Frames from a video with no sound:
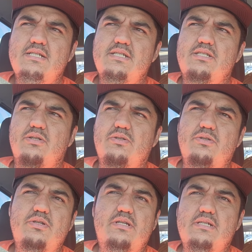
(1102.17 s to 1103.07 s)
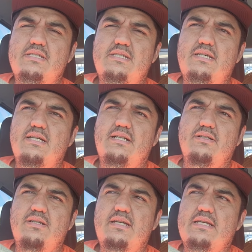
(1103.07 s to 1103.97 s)
so you could see
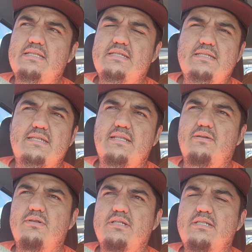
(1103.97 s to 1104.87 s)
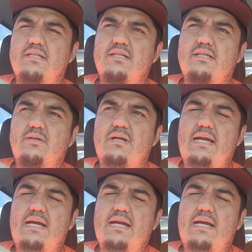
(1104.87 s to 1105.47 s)
how inconsistent that was and uh,